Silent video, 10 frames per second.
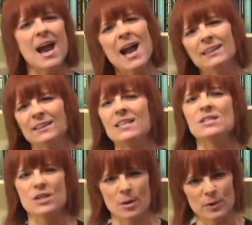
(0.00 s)
at
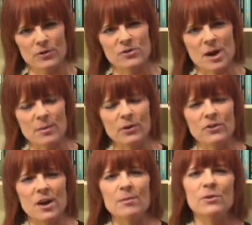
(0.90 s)

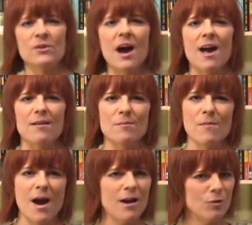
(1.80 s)

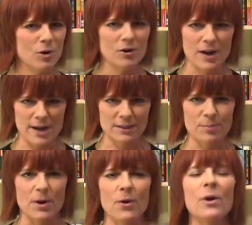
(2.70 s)

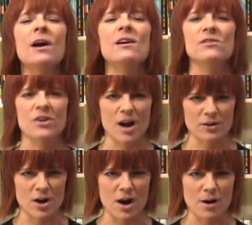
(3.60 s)

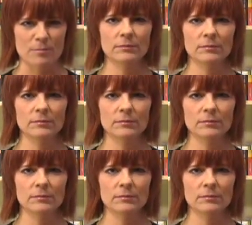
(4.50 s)
www.macworldexpo.com.